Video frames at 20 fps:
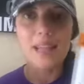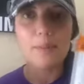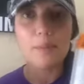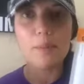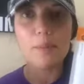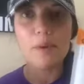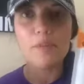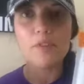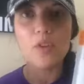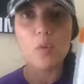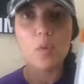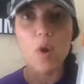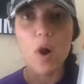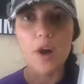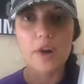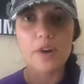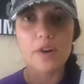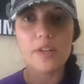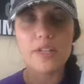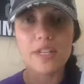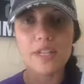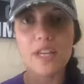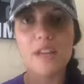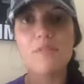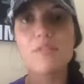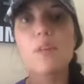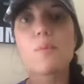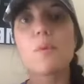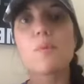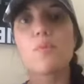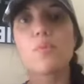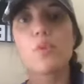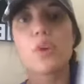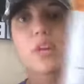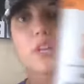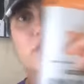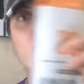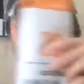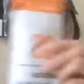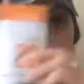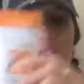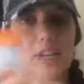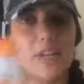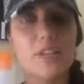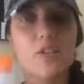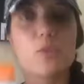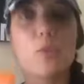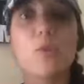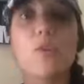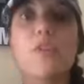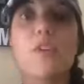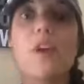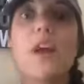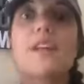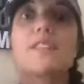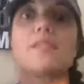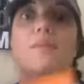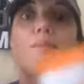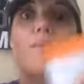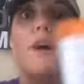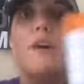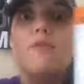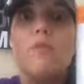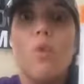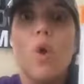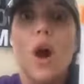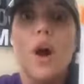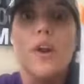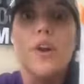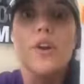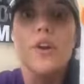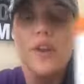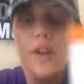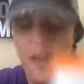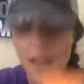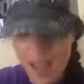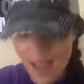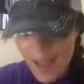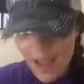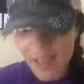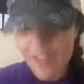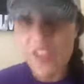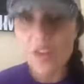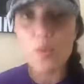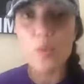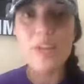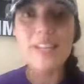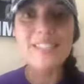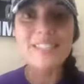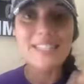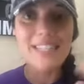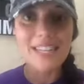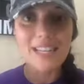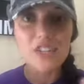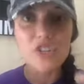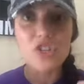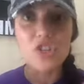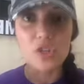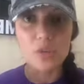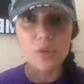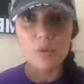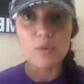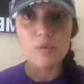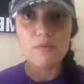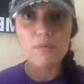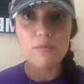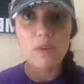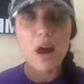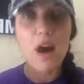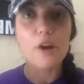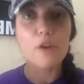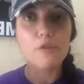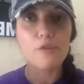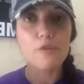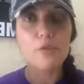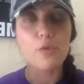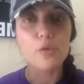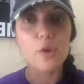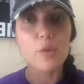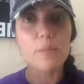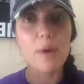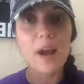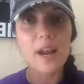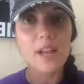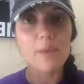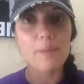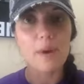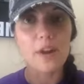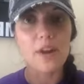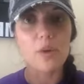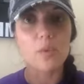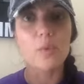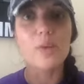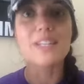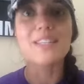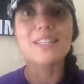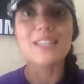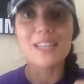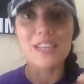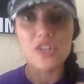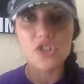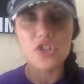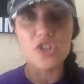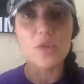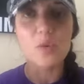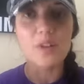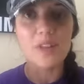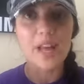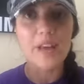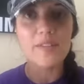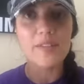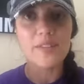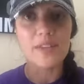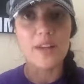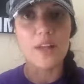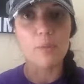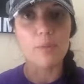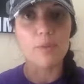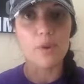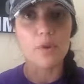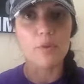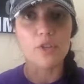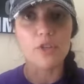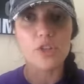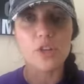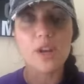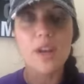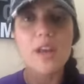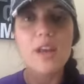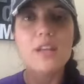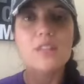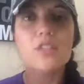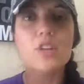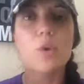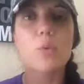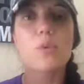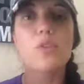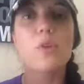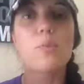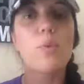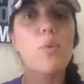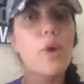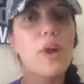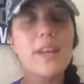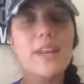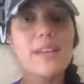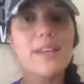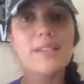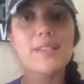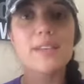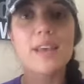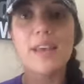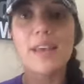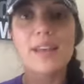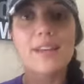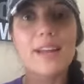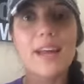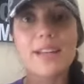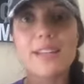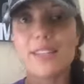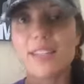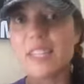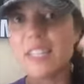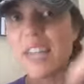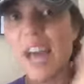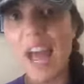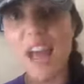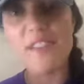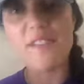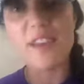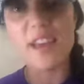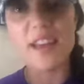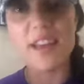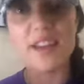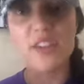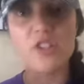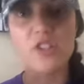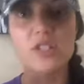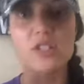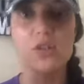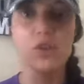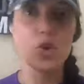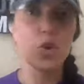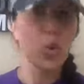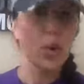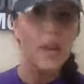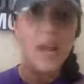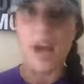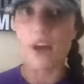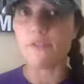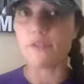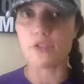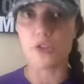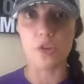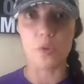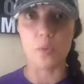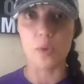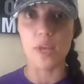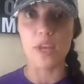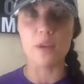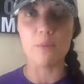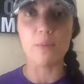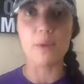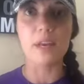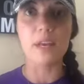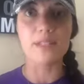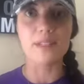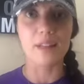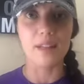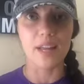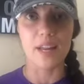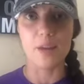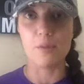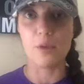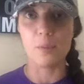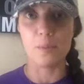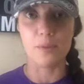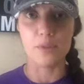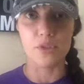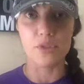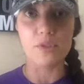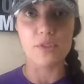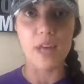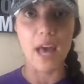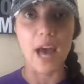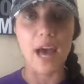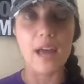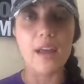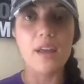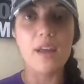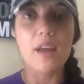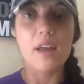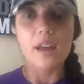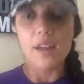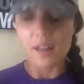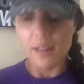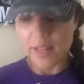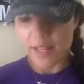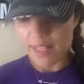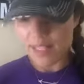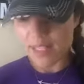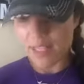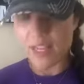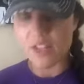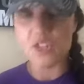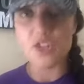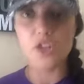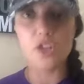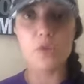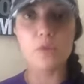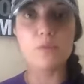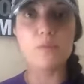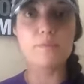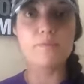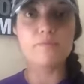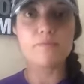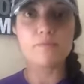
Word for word: them above the water, to give them a bridge to get to where their head's above water. And then we teach you how to fuel your body better. We teach you a lifestyle approach. So the point is not to dive in and just quit after a week because a lot of people do that. Let's get you